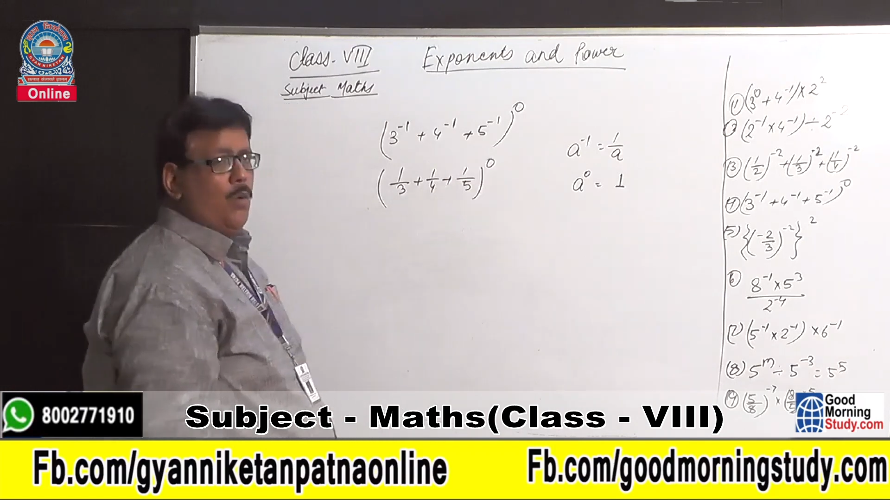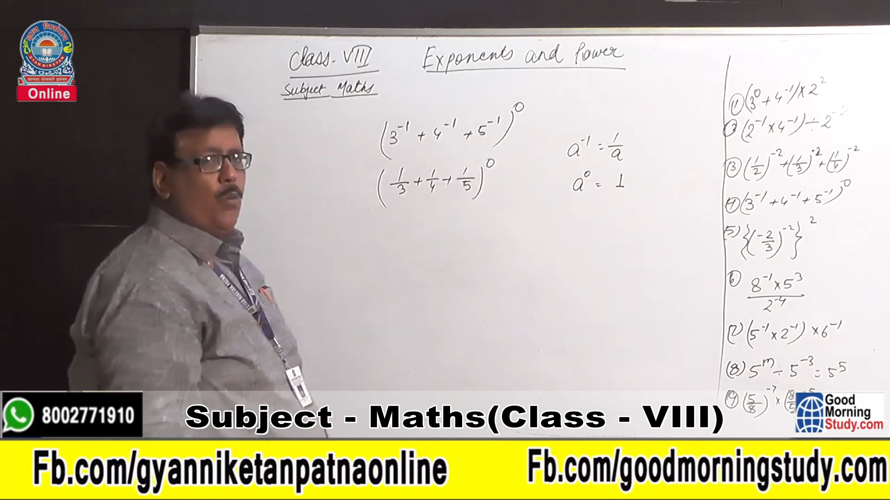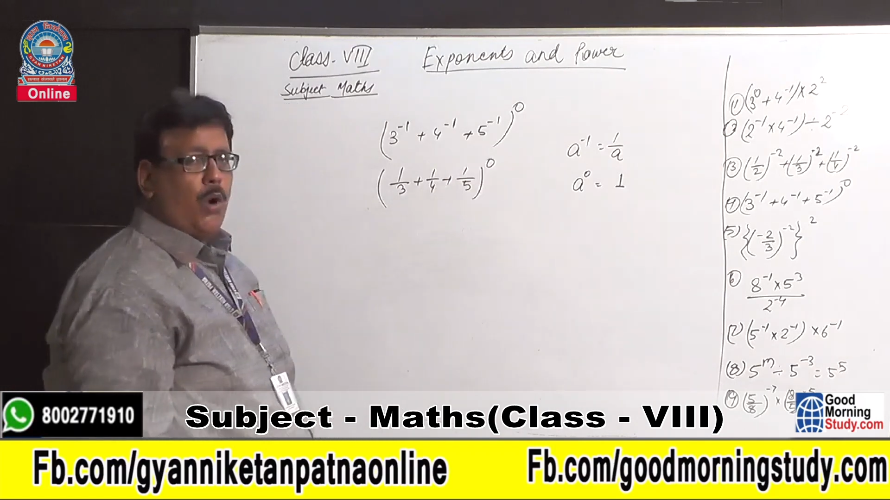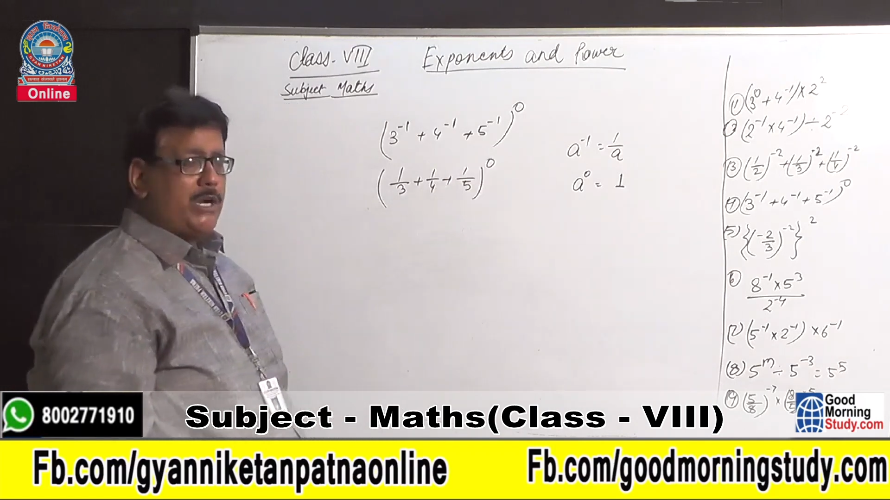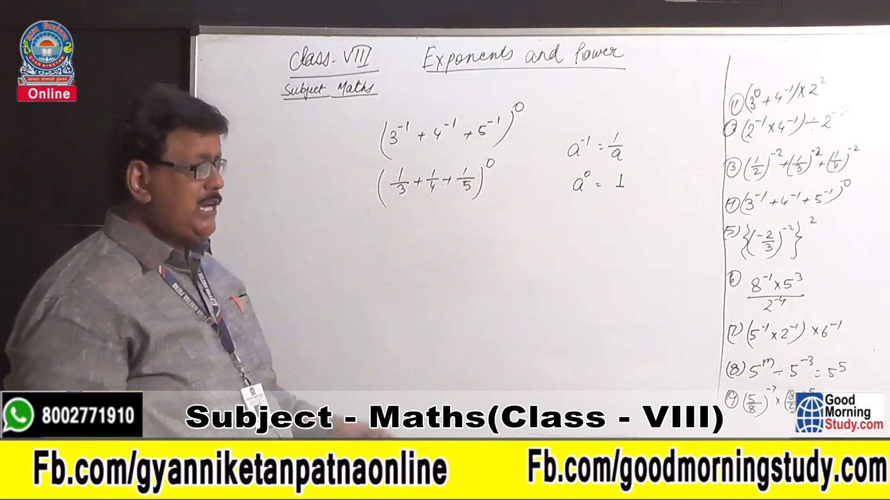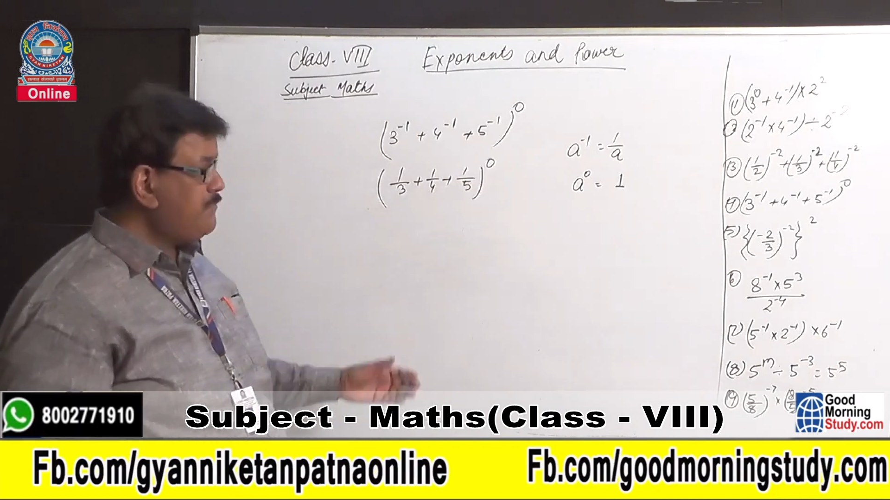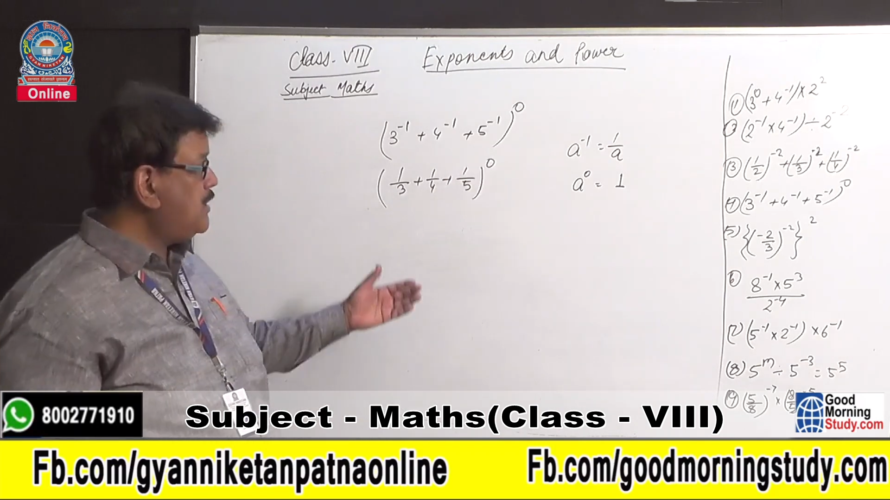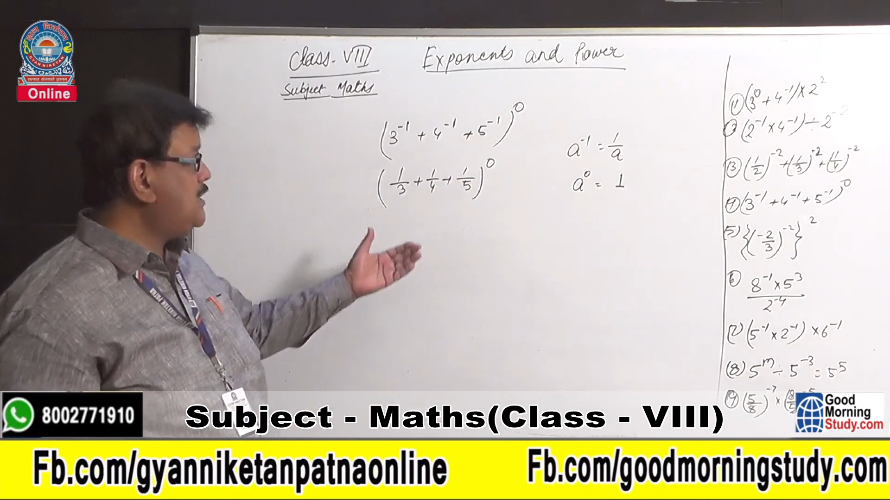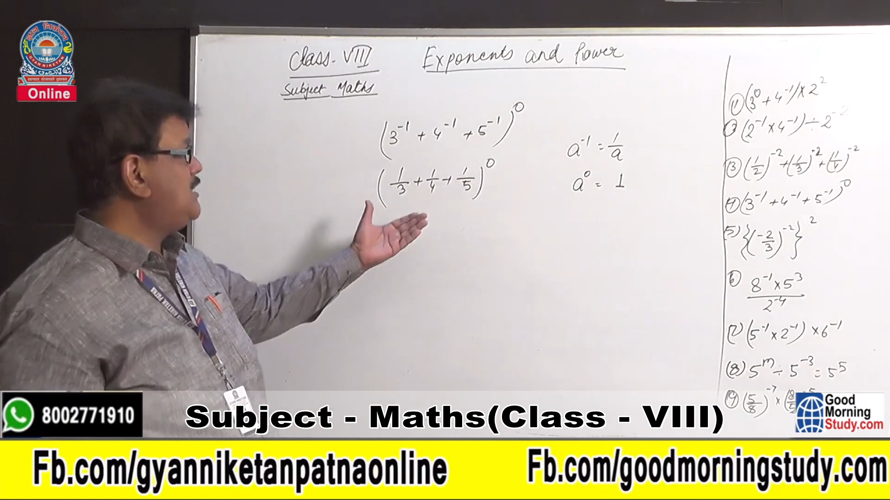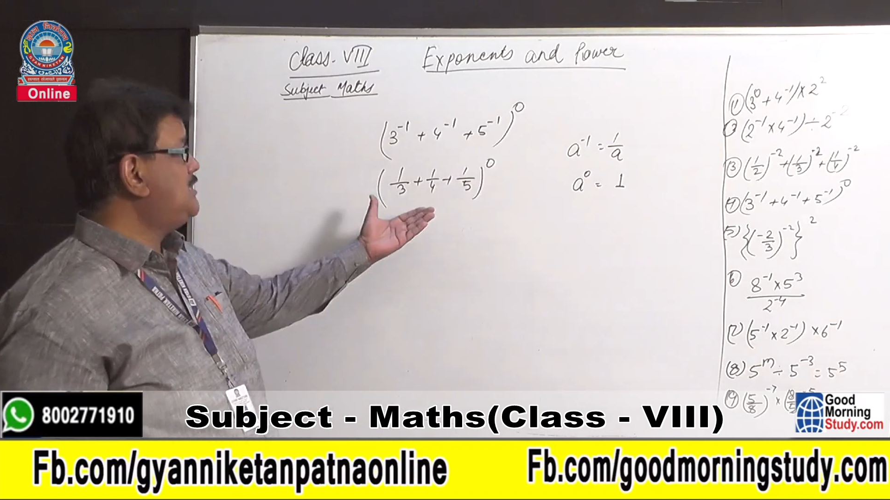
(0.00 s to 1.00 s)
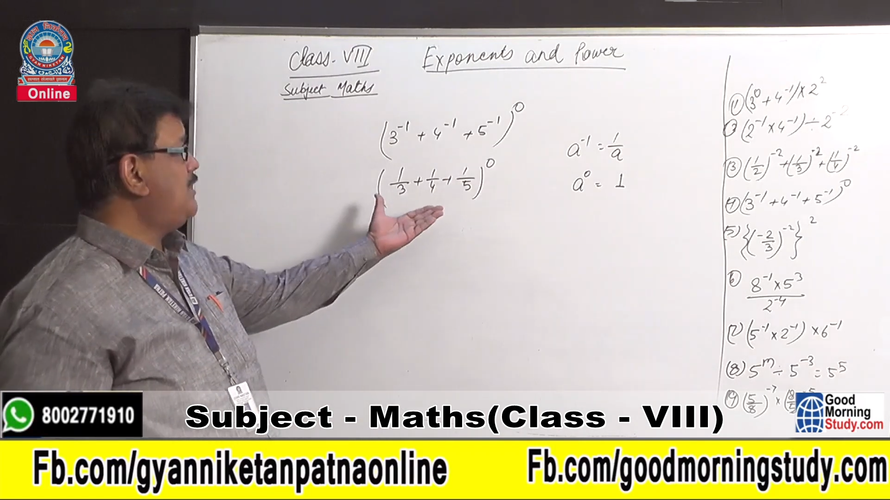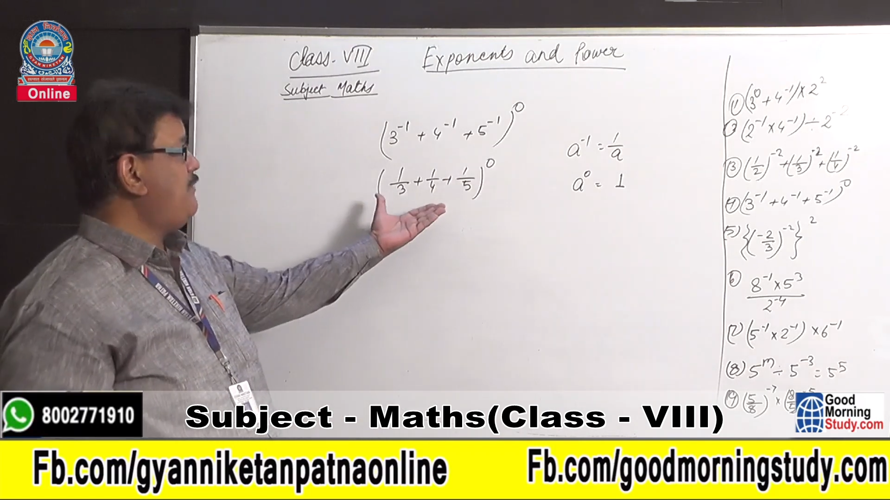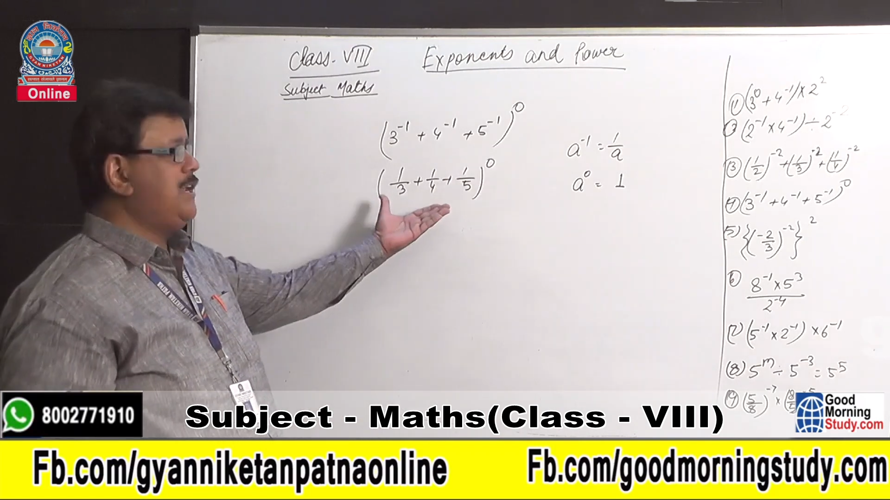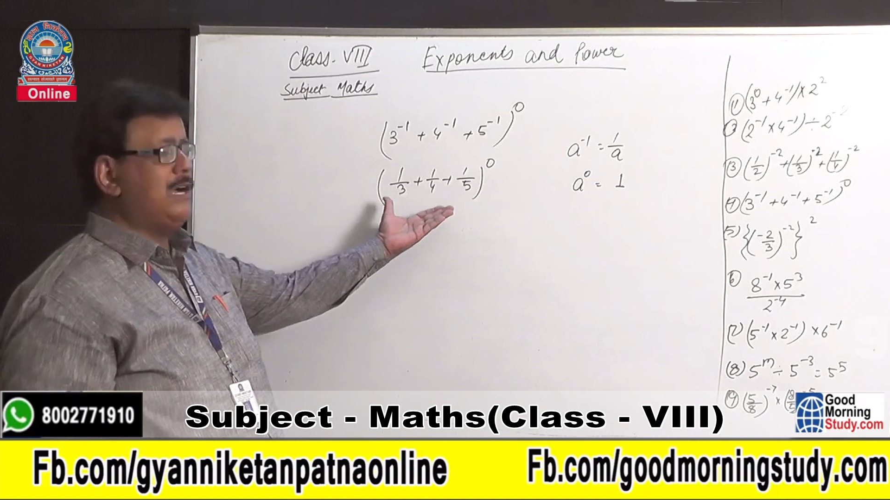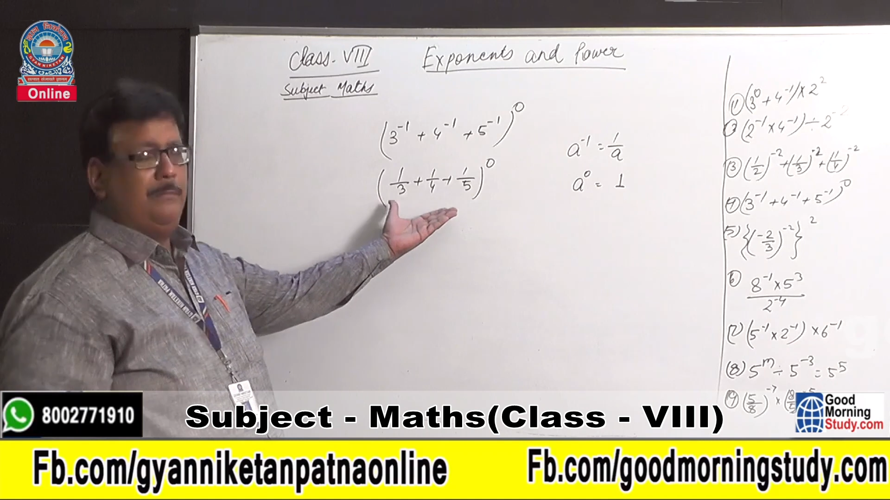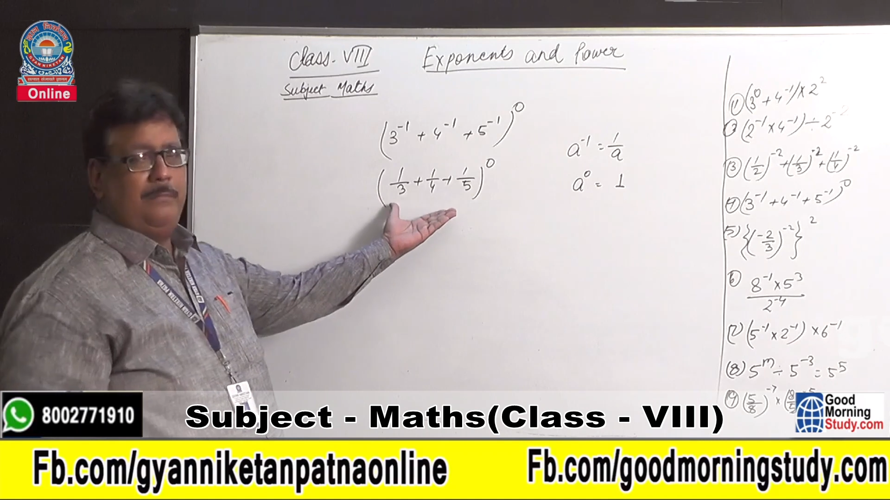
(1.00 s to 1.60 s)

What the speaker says: Whatever the result will